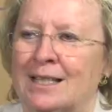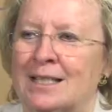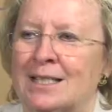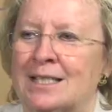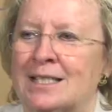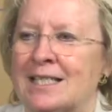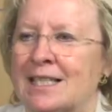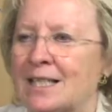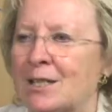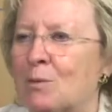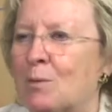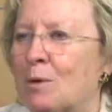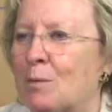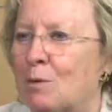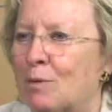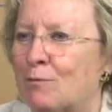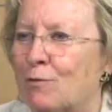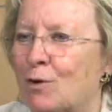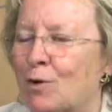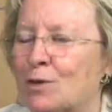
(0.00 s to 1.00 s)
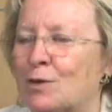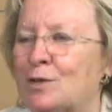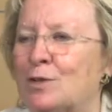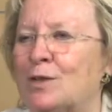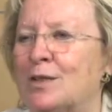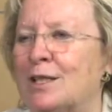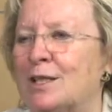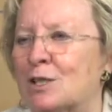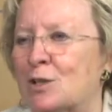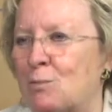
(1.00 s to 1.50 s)
Cindy, we referred to
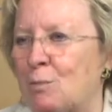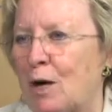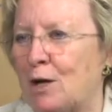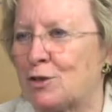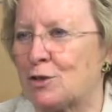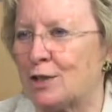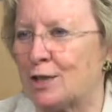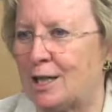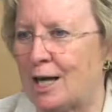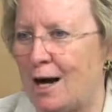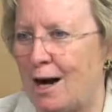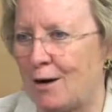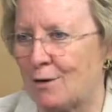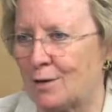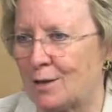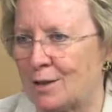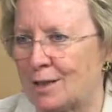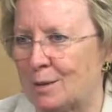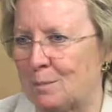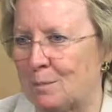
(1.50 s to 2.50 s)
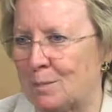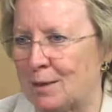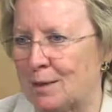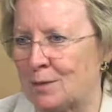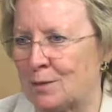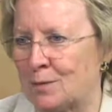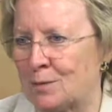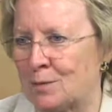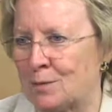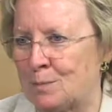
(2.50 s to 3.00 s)
the expression congregate
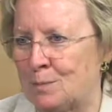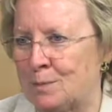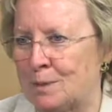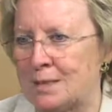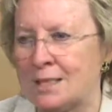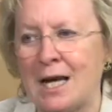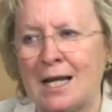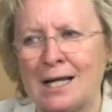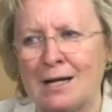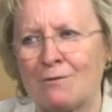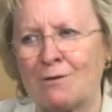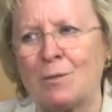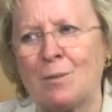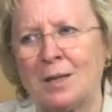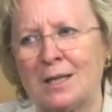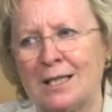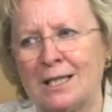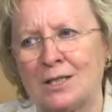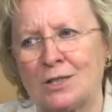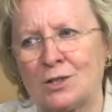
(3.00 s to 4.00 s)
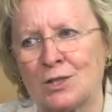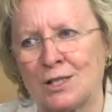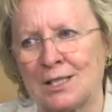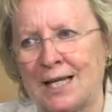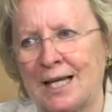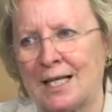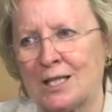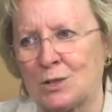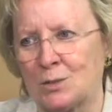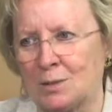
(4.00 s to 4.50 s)
meals, but not everybody
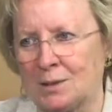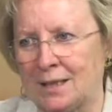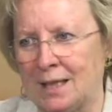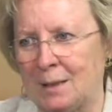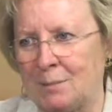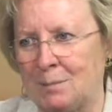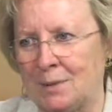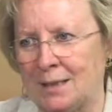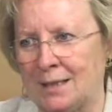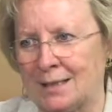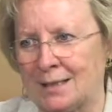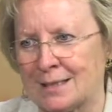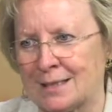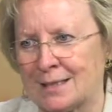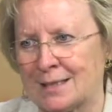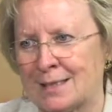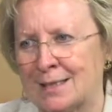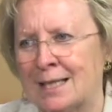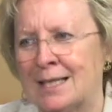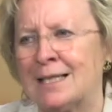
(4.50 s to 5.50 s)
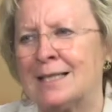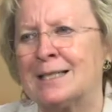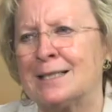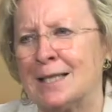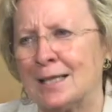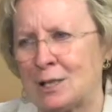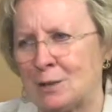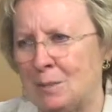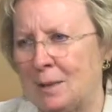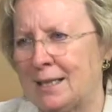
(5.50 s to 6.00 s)
understands what that means.
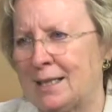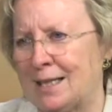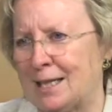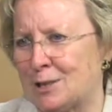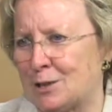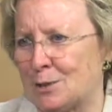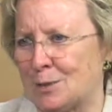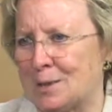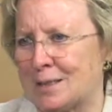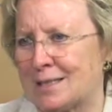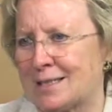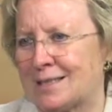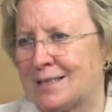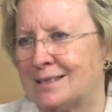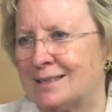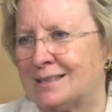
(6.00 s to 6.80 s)
Explain that to us.